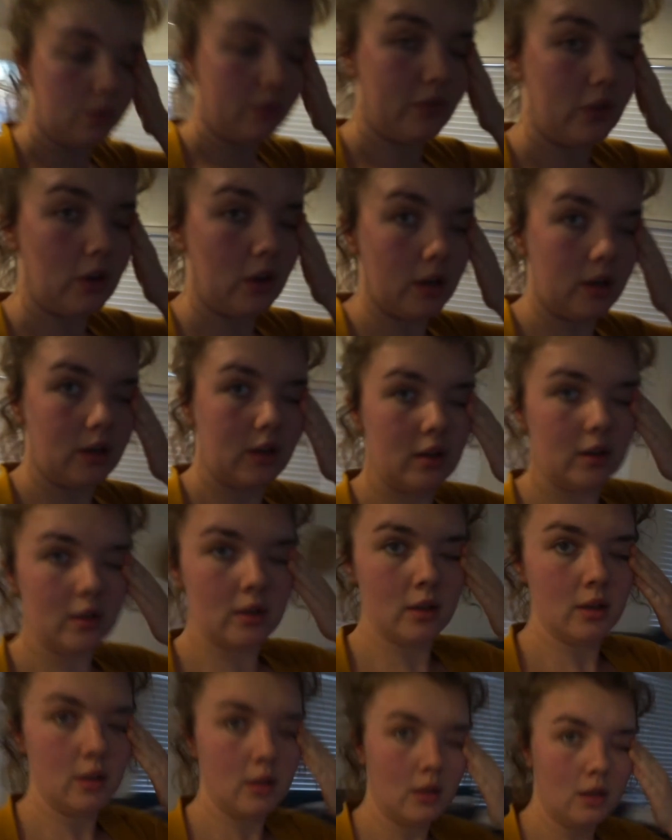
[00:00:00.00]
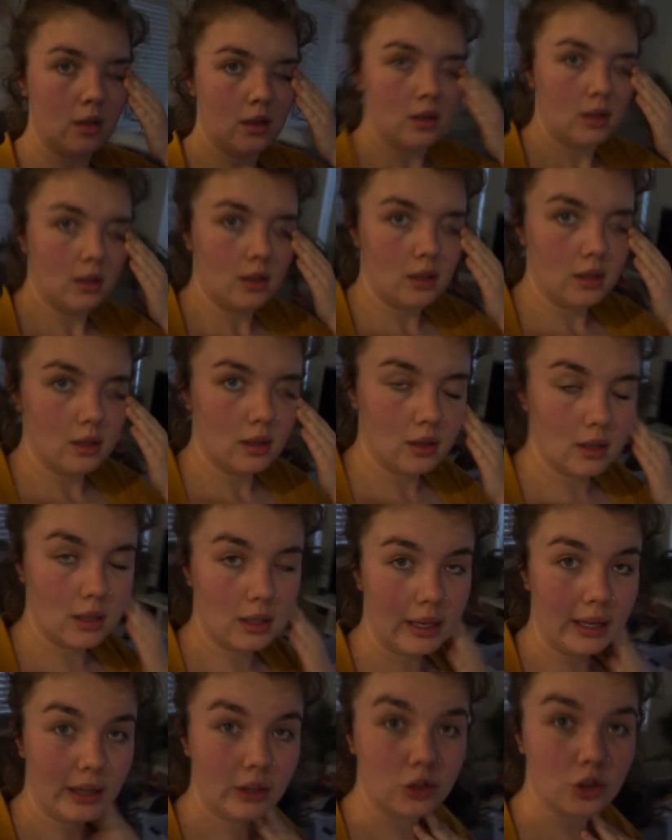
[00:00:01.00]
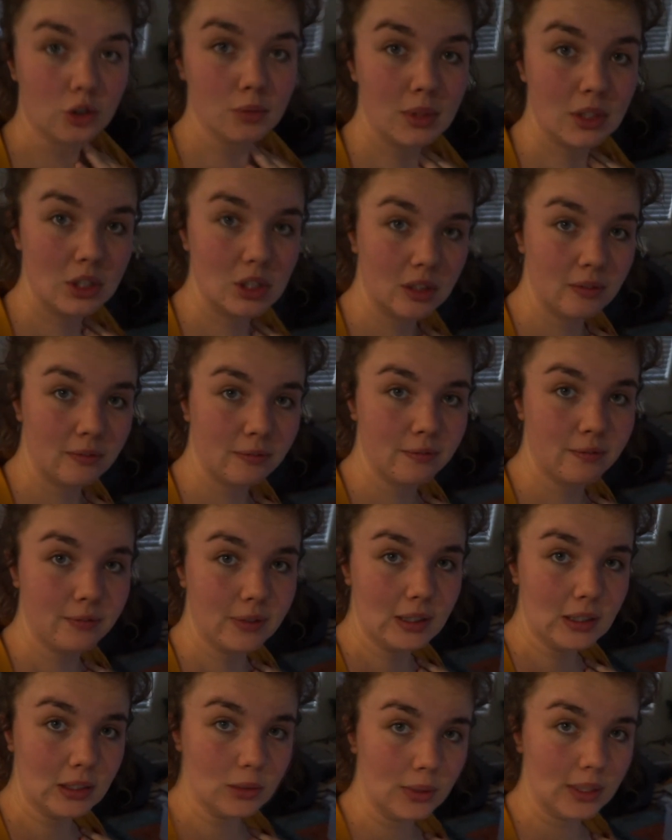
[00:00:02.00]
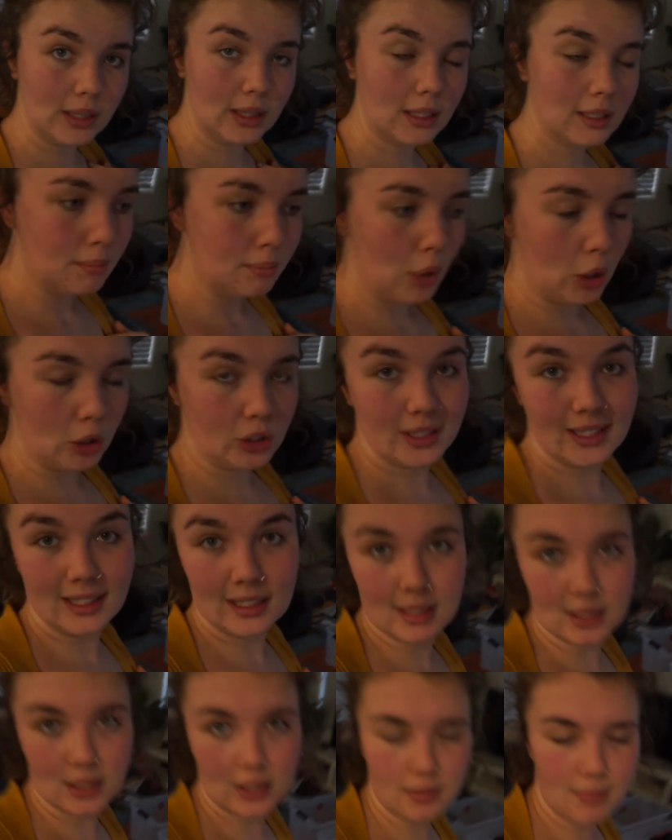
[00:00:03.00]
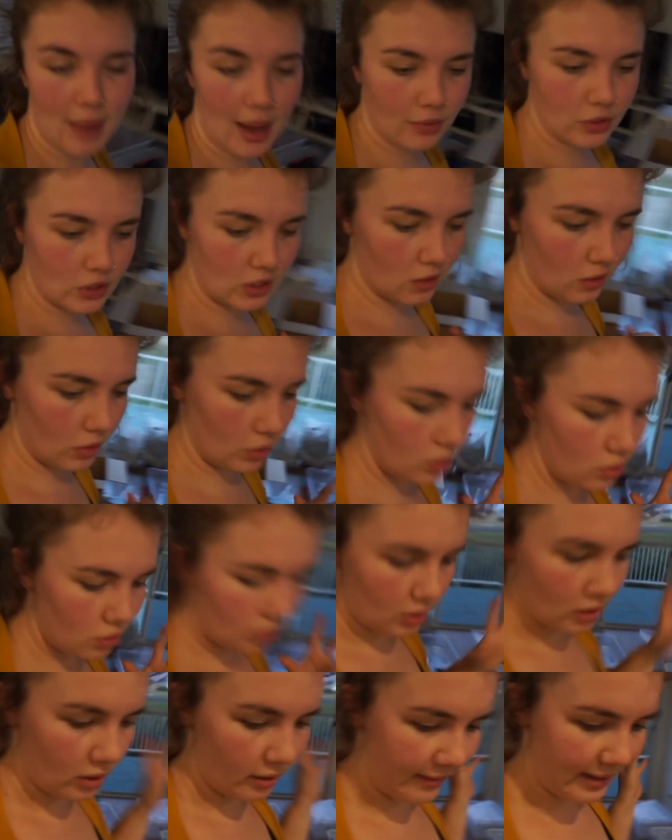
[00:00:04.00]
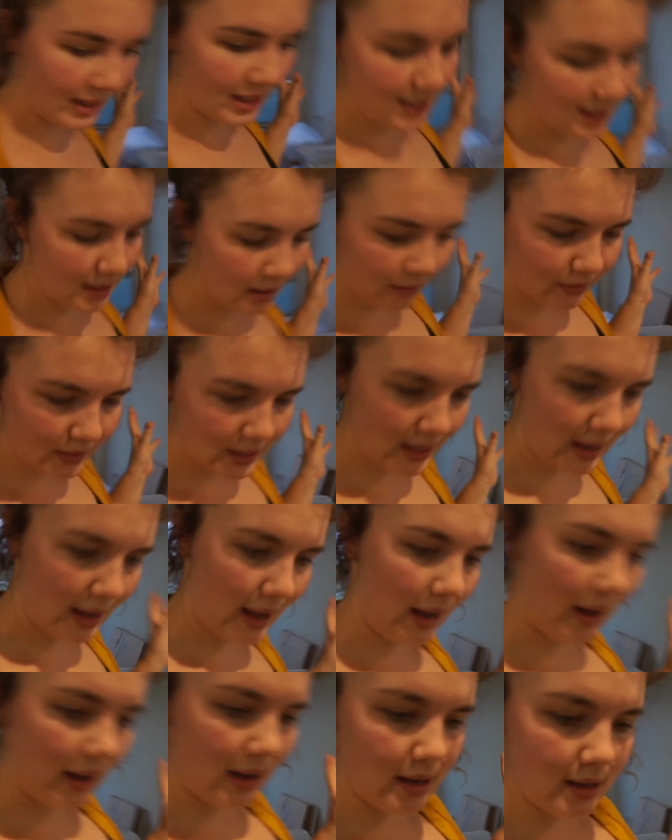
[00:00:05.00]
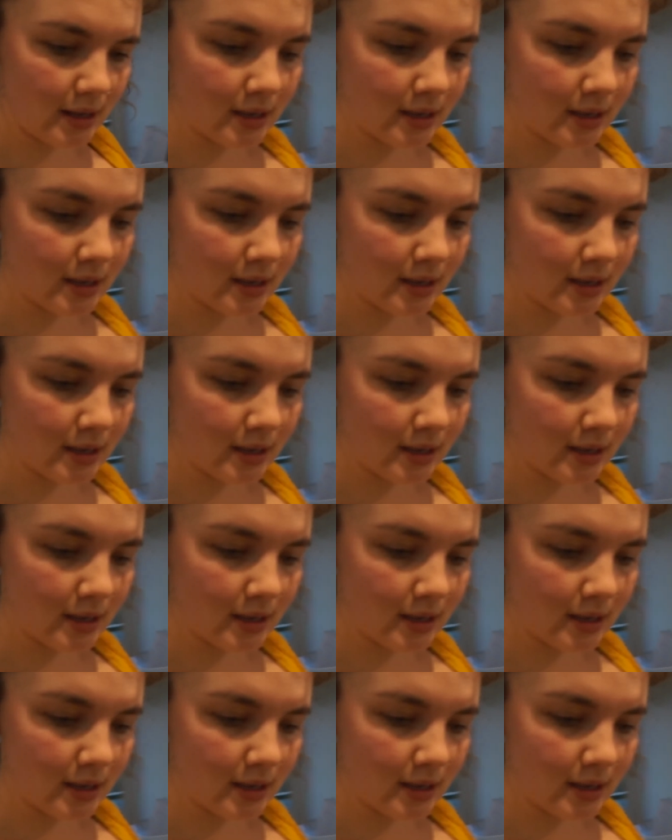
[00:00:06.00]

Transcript: We've got, the lounge room is just filled with boxes because Matt was going through all of his stuff today.